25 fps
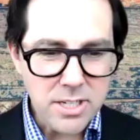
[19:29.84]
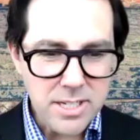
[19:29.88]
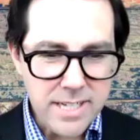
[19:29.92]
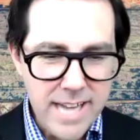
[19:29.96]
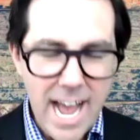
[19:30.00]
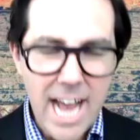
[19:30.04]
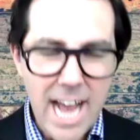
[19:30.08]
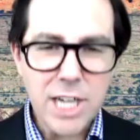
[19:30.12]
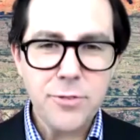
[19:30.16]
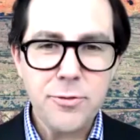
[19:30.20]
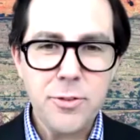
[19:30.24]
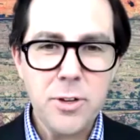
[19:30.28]

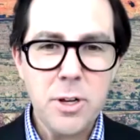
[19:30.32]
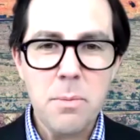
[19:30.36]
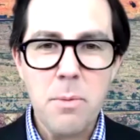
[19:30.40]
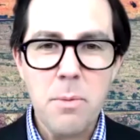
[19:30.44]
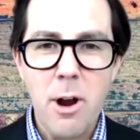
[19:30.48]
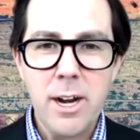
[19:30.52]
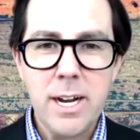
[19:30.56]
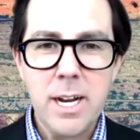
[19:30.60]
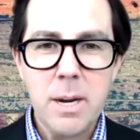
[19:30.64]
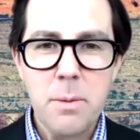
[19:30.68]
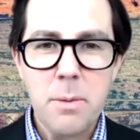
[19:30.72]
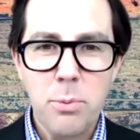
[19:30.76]
Nashville
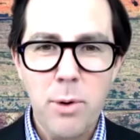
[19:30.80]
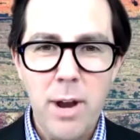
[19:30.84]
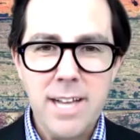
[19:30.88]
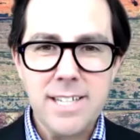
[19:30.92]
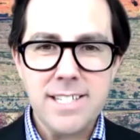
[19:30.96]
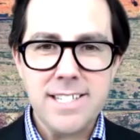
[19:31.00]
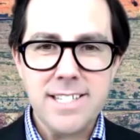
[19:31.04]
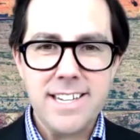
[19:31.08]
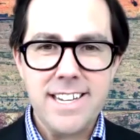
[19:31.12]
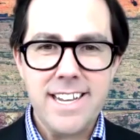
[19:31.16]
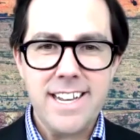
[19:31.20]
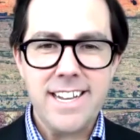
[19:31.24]
Market
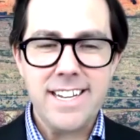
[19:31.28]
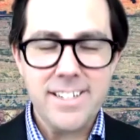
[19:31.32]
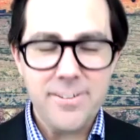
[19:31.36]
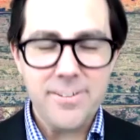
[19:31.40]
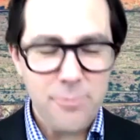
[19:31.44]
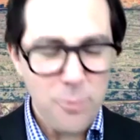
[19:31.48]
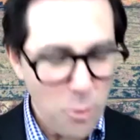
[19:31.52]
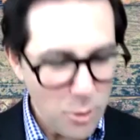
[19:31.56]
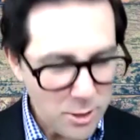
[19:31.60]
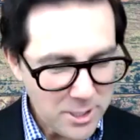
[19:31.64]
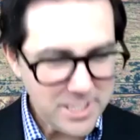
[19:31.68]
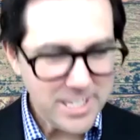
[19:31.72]
President
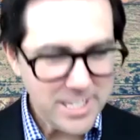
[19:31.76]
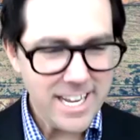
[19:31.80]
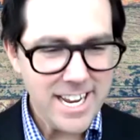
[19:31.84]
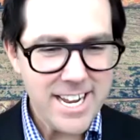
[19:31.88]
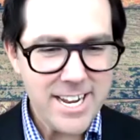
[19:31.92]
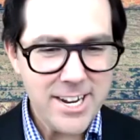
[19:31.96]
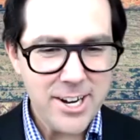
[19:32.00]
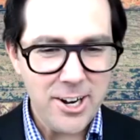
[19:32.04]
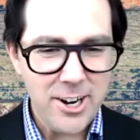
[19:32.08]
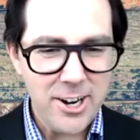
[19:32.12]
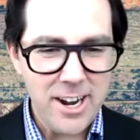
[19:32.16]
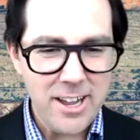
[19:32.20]
for
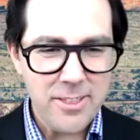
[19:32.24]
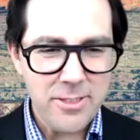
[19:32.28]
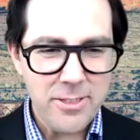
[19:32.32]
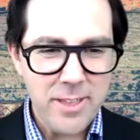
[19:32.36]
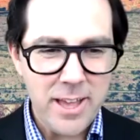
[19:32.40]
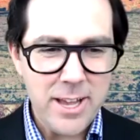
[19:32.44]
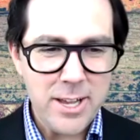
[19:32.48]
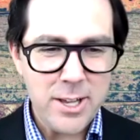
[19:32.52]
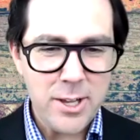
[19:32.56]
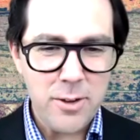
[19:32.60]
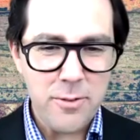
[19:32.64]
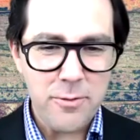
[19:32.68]
cityCURRENT,
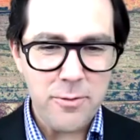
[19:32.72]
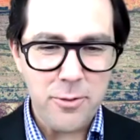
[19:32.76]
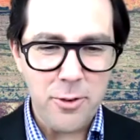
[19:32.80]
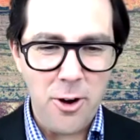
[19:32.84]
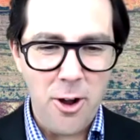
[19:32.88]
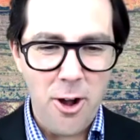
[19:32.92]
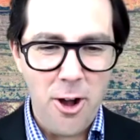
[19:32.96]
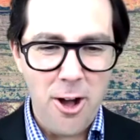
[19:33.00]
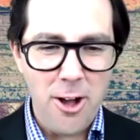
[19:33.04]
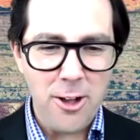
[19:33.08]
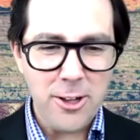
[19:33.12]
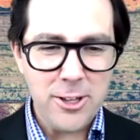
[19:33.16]
thank you for
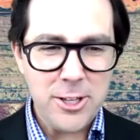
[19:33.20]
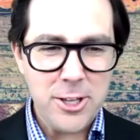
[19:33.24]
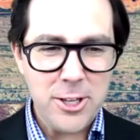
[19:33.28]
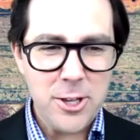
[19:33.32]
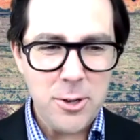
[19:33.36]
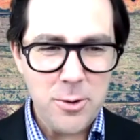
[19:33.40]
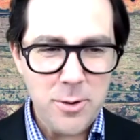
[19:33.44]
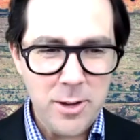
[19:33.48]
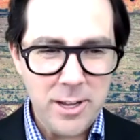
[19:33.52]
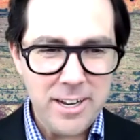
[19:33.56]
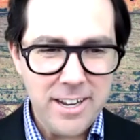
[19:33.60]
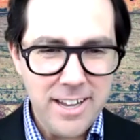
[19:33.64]
all
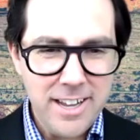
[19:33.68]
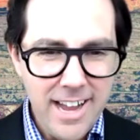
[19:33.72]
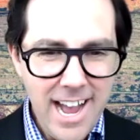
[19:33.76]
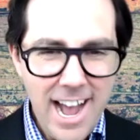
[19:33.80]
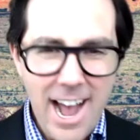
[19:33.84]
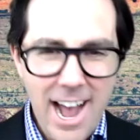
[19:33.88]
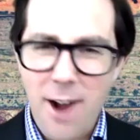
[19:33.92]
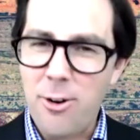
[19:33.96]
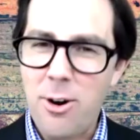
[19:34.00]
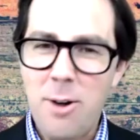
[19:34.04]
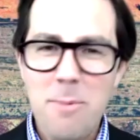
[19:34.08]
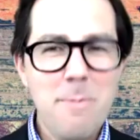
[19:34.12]
you and
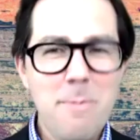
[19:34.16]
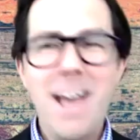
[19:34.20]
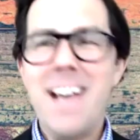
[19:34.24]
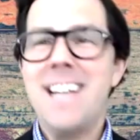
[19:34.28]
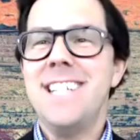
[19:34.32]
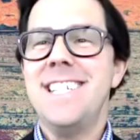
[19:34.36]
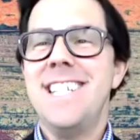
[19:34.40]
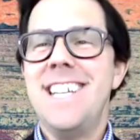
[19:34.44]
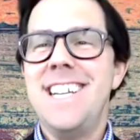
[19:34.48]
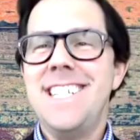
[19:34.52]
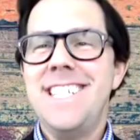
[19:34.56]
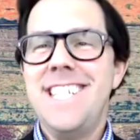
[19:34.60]
our
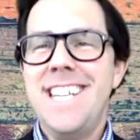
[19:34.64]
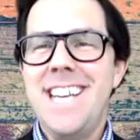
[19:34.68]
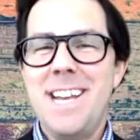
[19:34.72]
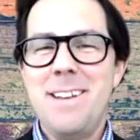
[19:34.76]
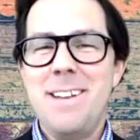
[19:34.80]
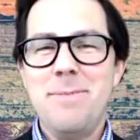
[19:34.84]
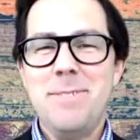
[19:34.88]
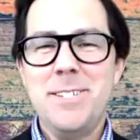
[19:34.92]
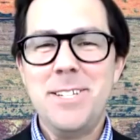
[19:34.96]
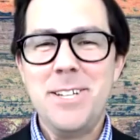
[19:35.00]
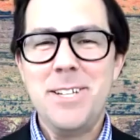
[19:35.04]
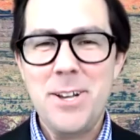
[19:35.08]
amazing
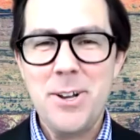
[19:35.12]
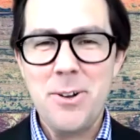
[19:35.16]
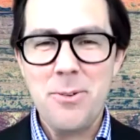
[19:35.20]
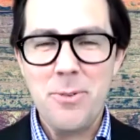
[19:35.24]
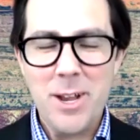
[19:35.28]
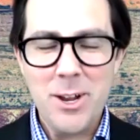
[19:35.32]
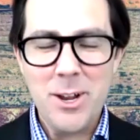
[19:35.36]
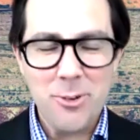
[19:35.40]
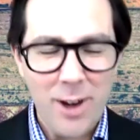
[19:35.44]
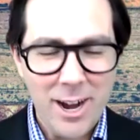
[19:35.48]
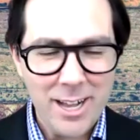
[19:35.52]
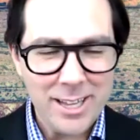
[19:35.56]
team do. We
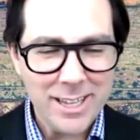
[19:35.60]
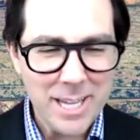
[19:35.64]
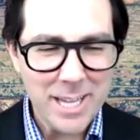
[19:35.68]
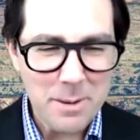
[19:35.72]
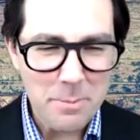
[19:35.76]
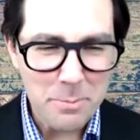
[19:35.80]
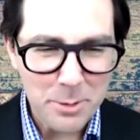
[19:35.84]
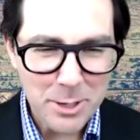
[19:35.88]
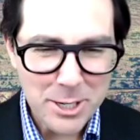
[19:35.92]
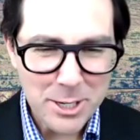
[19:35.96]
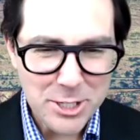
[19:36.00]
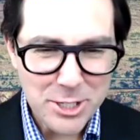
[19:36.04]
greatly
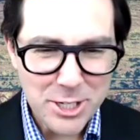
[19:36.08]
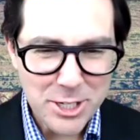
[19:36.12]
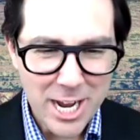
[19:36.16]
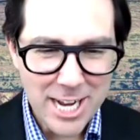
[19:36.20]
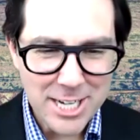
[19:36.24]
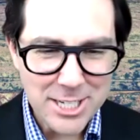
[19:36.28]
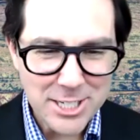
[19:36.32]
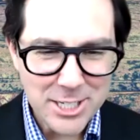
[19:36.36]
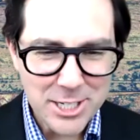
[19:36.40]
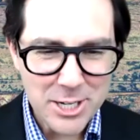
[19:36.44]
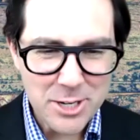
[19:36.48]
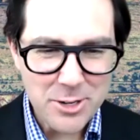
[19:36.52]

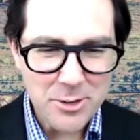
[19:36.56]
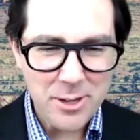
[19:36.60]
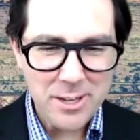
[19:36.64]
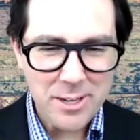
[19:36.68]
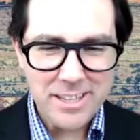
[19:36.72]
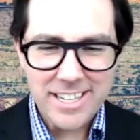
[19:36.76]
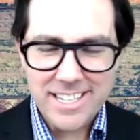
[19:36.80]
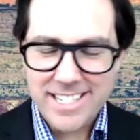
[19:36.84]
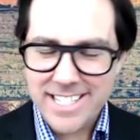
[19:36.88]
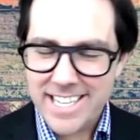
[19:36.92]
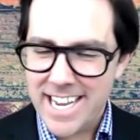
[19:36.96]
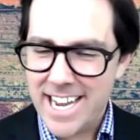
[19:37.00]
appreciate you and
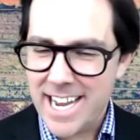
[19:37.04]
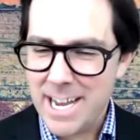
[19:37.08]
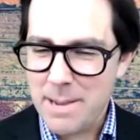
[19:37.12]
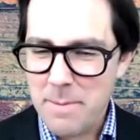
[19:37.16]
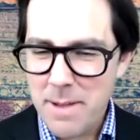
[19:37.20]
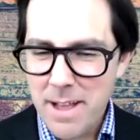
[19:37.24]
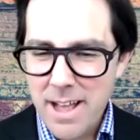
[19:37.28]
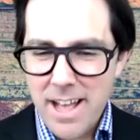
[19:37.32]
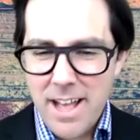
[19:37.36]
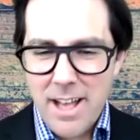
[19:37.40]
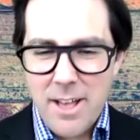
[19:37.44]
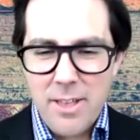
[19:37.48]
the team.
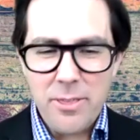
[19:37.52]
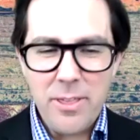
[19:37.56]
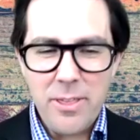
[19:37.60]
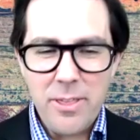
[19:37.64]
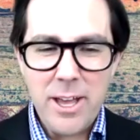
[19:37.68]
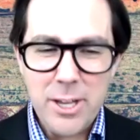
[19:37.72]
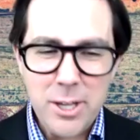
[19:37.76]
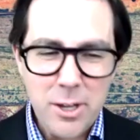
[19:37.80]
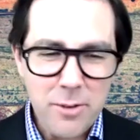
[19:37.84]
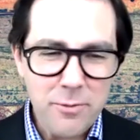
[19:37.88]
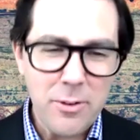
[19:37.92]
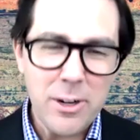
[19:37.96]

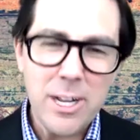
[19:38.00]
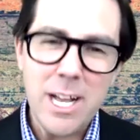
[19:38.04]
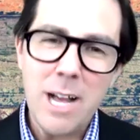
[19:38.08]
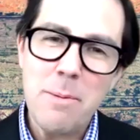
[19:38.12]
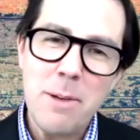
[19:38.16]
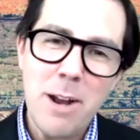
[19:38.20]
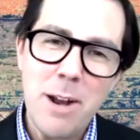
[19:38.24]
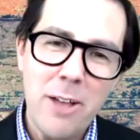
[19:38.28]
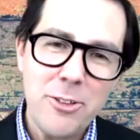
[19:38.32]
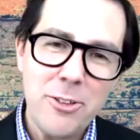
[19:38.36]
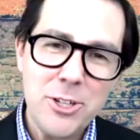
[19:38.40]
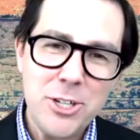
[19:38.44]
Thank you for coming
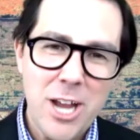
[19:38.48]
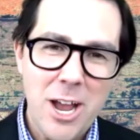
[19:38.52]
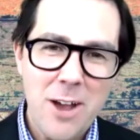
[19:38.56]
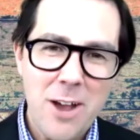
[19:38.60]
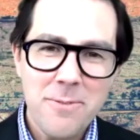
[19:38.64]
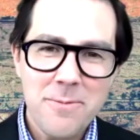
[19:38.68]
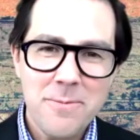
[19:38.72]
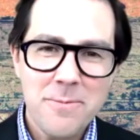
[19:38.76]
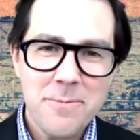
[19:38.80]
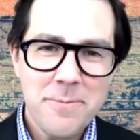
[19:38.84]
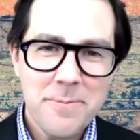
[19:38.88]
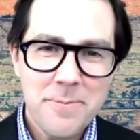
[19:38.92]
on the show.